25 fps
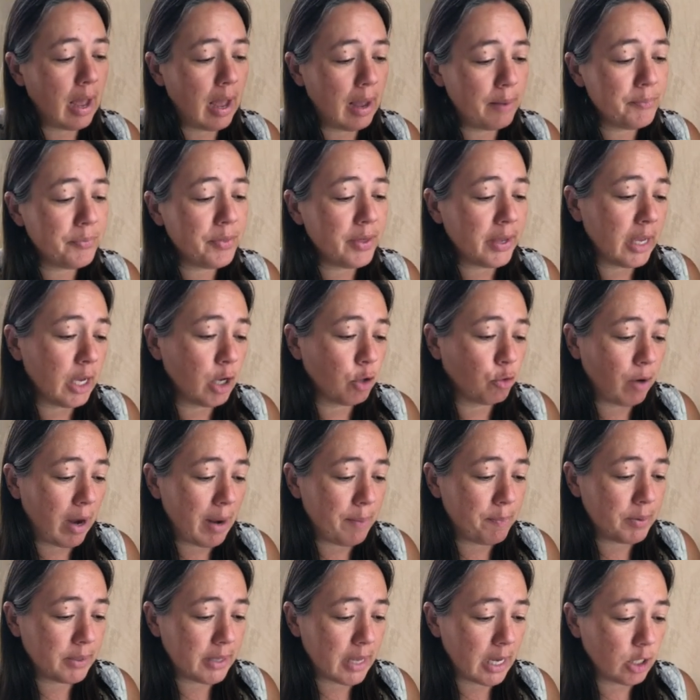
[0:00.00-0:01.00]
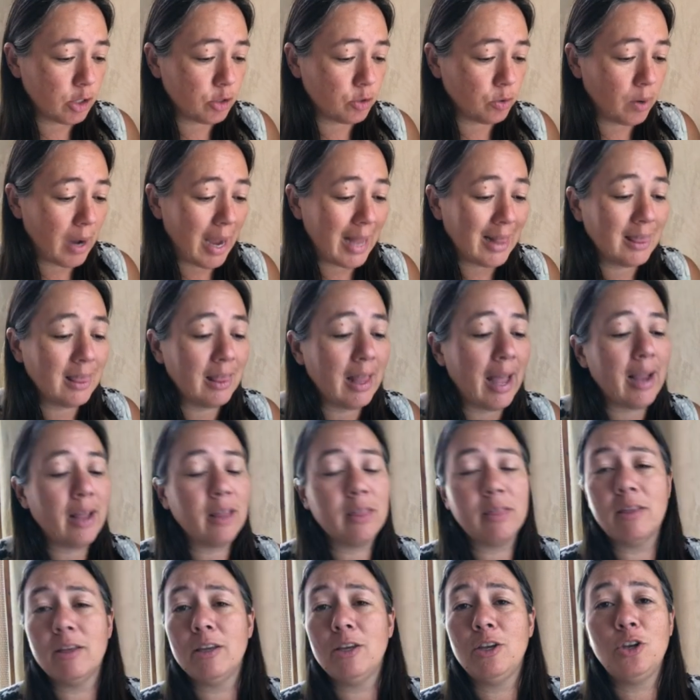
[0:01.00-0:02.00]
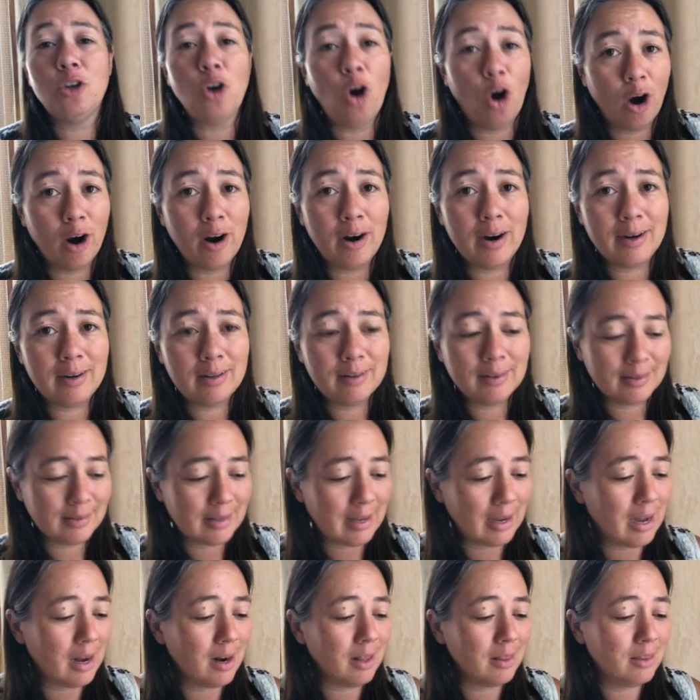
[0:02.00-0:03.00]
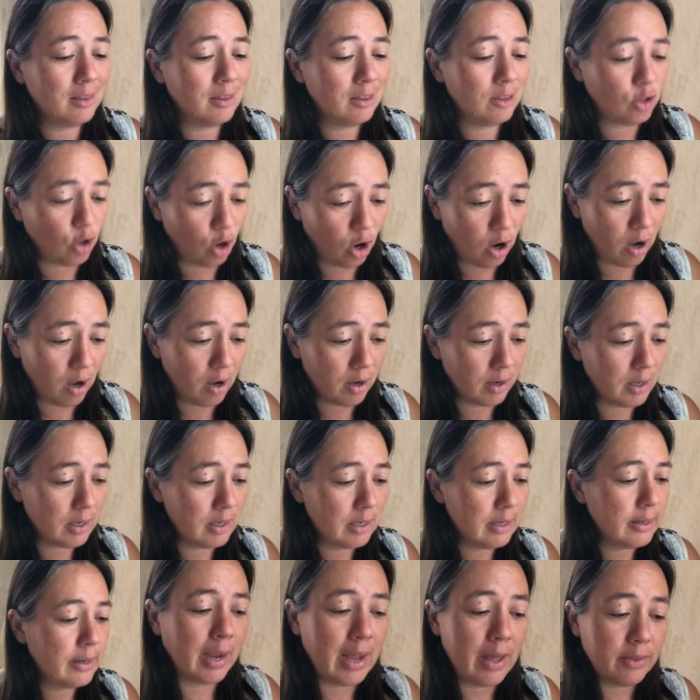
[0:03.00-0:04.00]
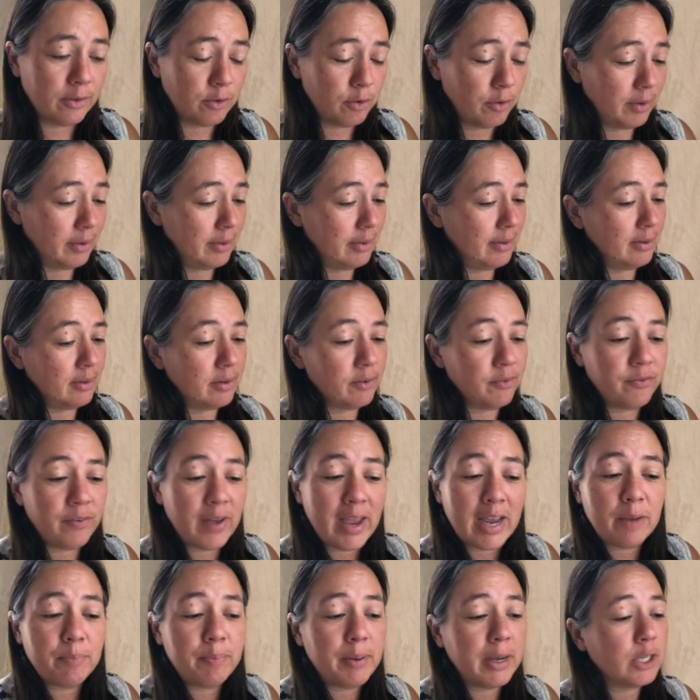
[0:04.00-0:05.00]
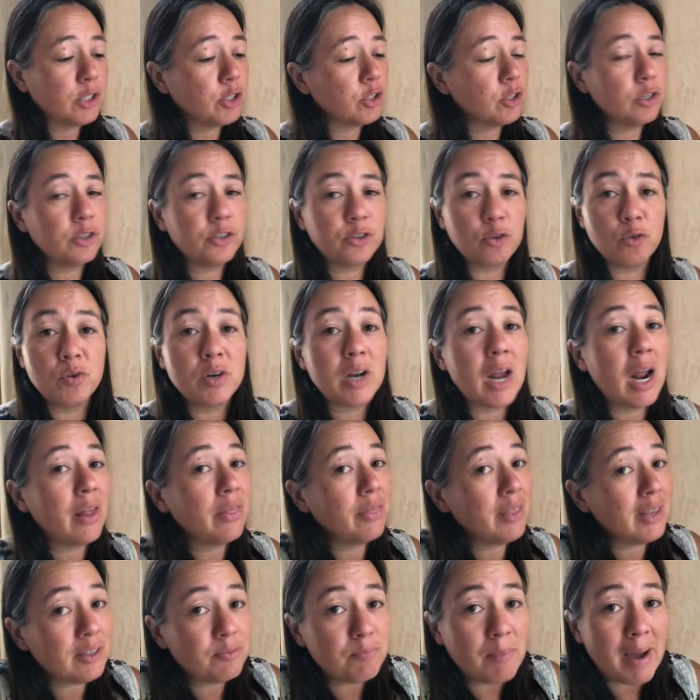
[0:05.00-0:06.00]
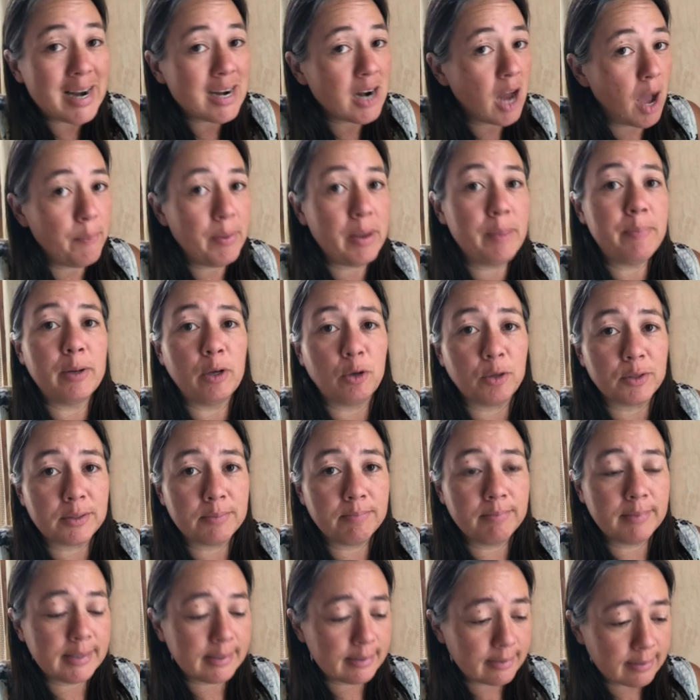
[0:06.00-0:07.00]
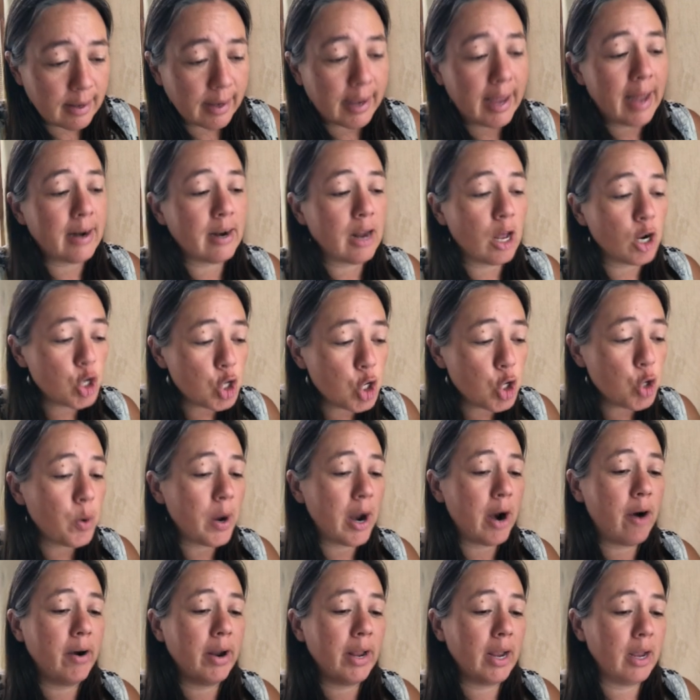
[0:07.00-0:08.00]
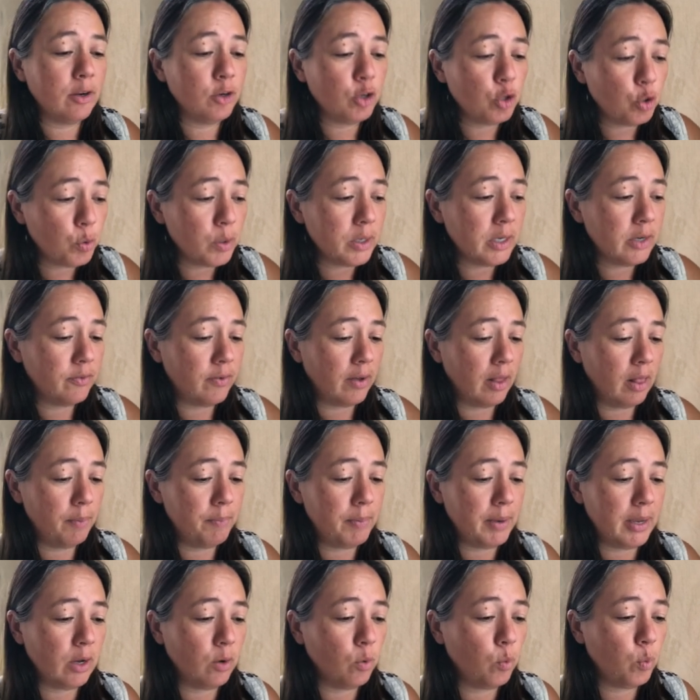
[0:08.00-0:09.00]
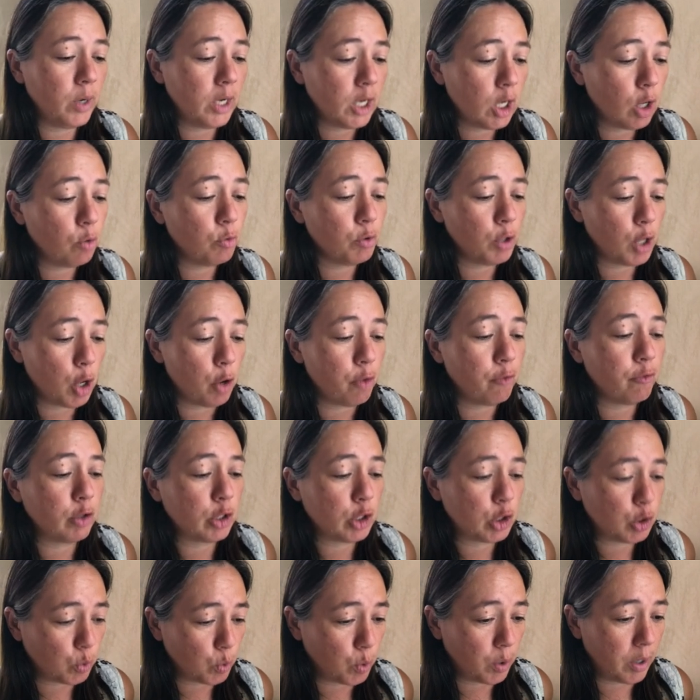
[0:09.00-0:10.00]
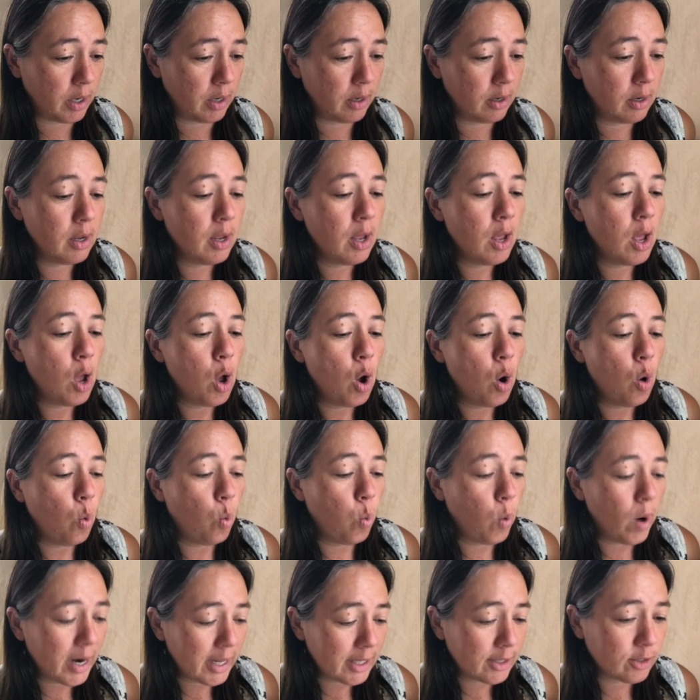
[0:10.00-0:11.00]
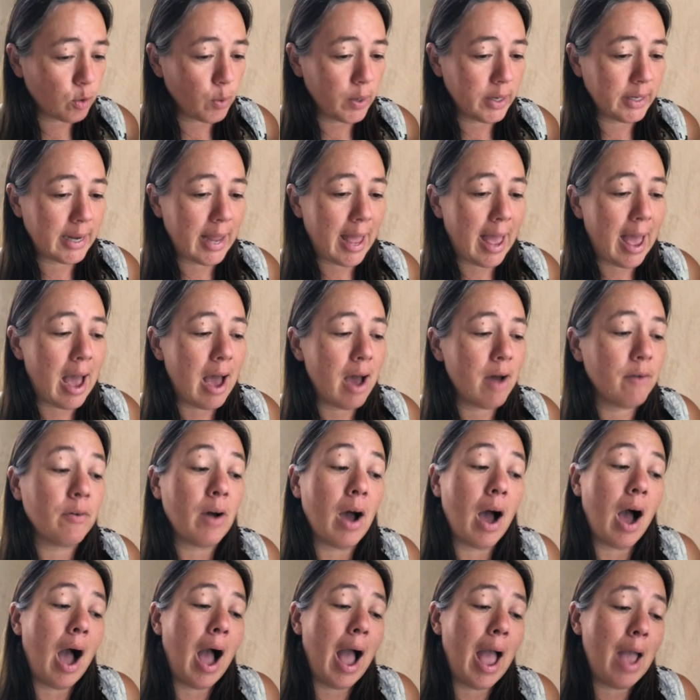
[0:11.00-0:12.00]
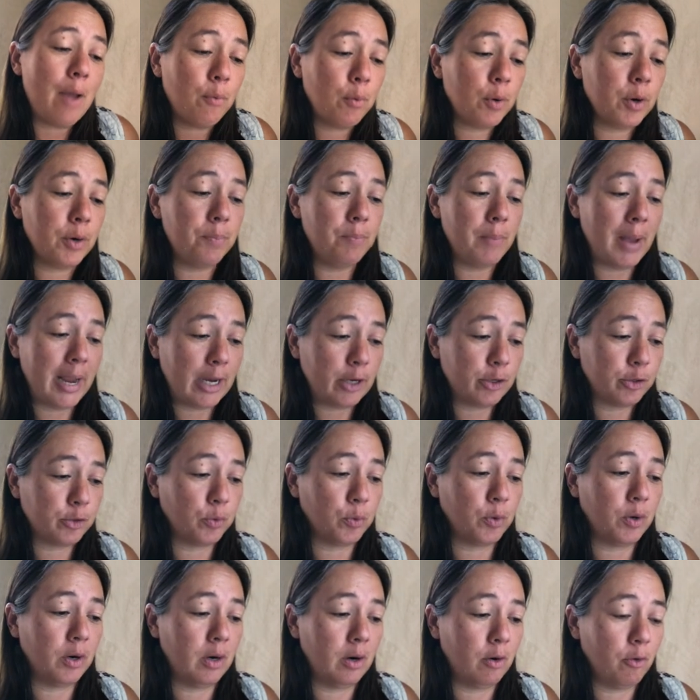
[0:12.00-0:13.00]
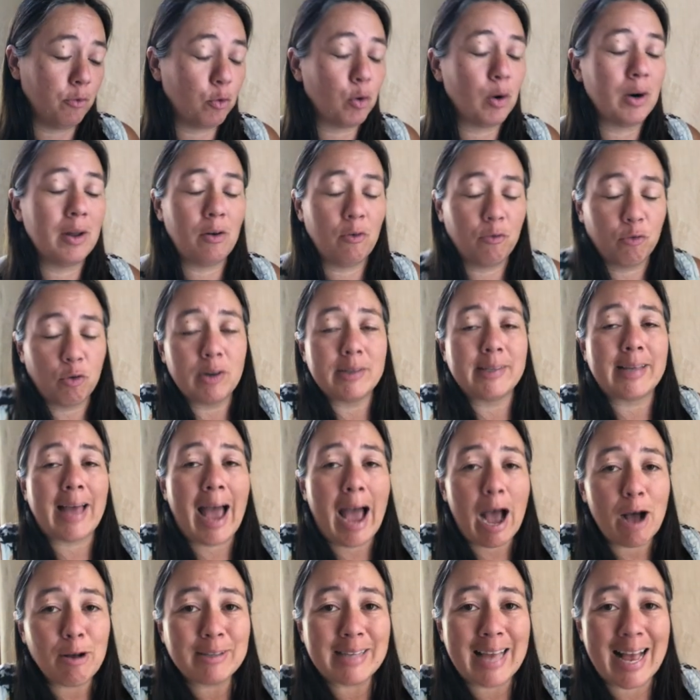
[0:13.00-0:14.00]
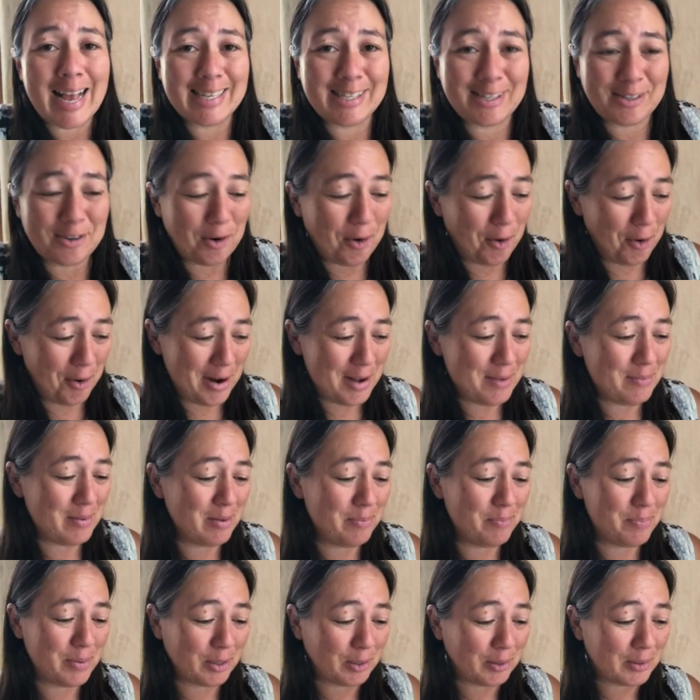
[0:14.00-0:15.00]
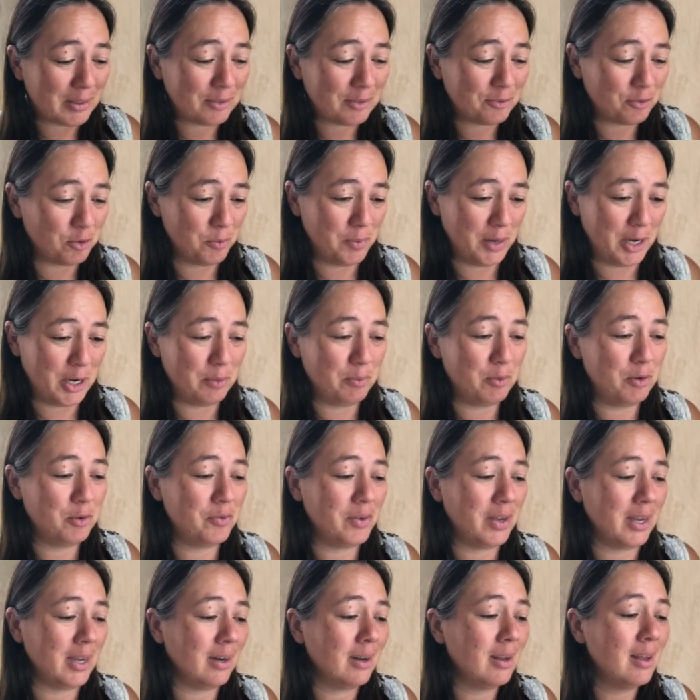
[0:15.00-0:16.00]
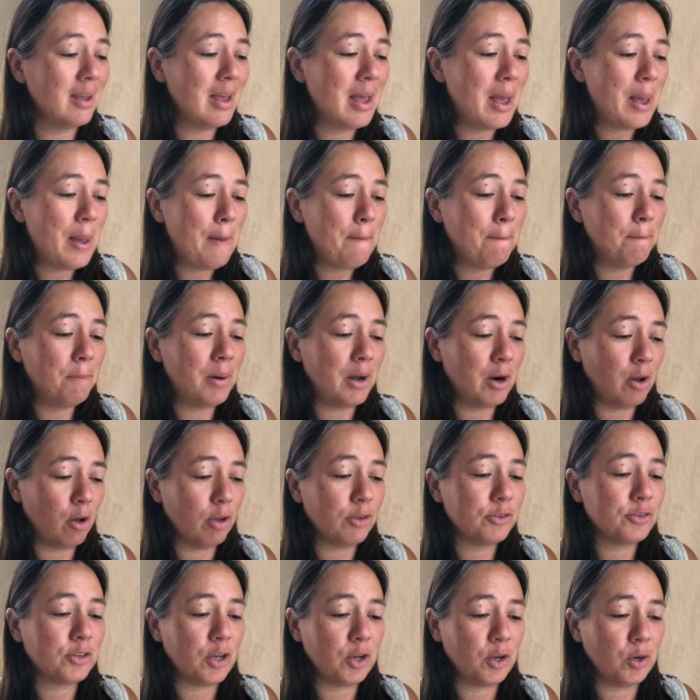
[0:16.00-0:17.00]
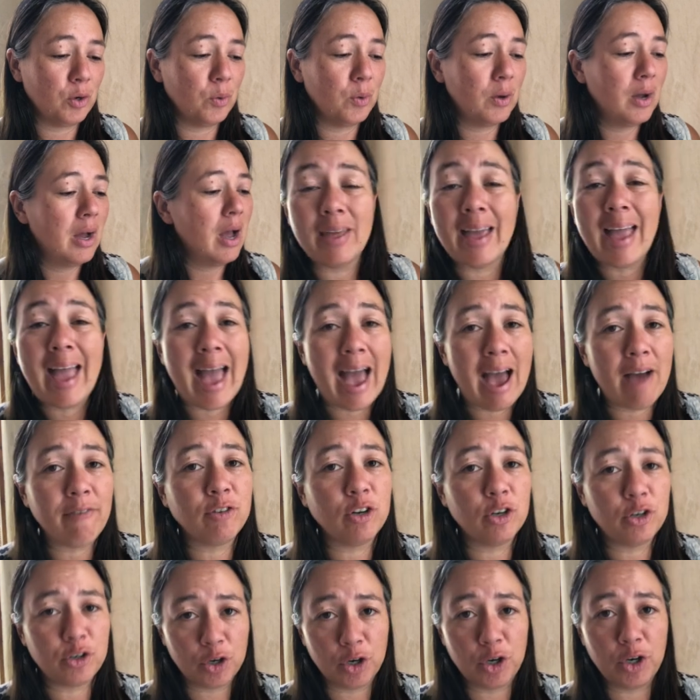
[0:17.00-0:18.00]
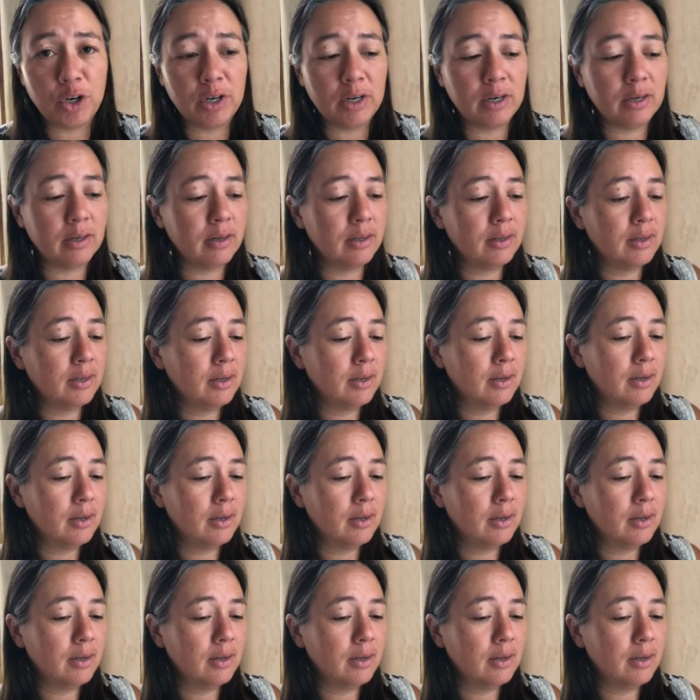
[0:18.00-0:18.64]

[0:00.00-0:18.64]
I'm thinking great potential. I like the yard because I got a dog. Again, so this is a fake picture. So this might not be built. This is, again, a new area, new and developing. We don't know for sure what it's going to have. I would make sure, of course, the house has to already be built for me to move in, but also they have to turn